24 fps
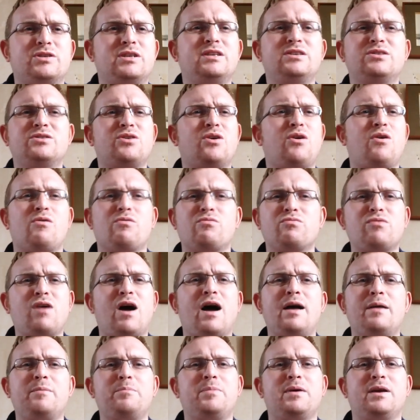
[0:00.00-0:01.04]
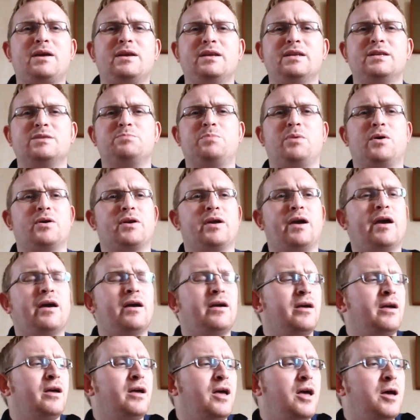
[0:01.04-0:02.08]
He'd got a right bee in his bonnet,
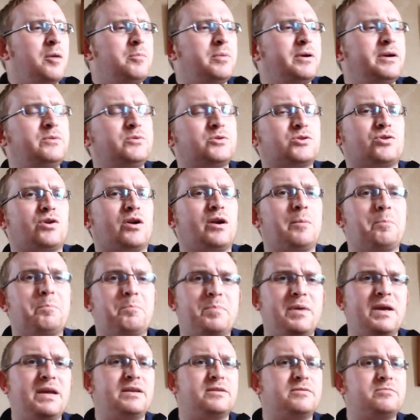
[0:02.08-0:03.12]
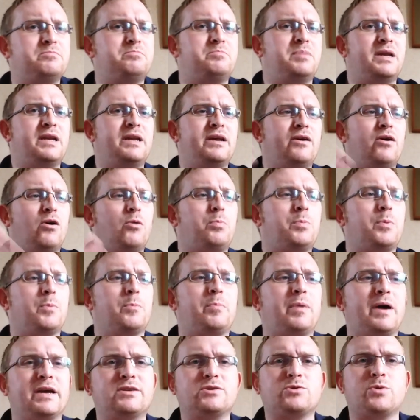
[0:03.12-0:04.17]
but he was trying to bid it up and
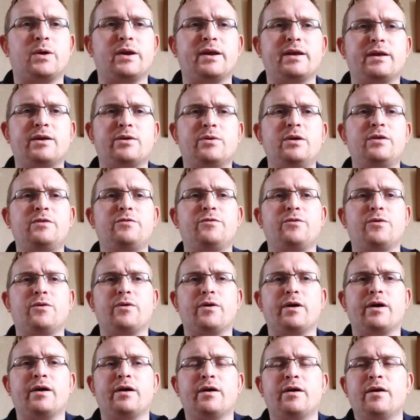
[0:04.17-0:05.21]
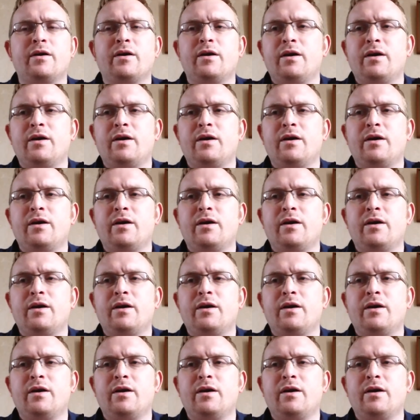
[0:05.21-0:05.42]
pay 20 quid for it.